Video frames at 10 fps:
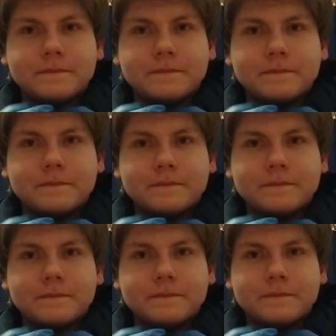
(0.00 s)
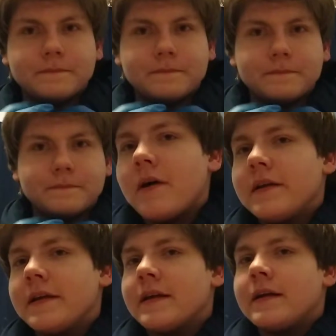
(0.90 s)
But I just wanted to come on
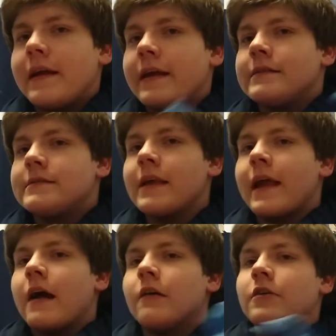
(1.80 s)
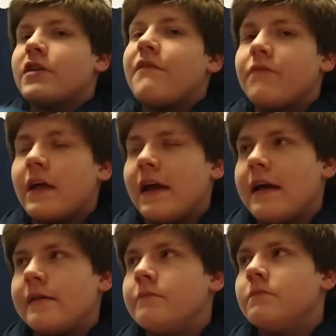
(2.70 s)
here and say how grateful I
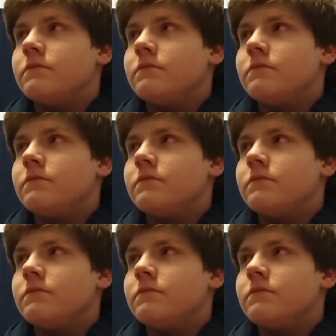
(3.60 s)
am,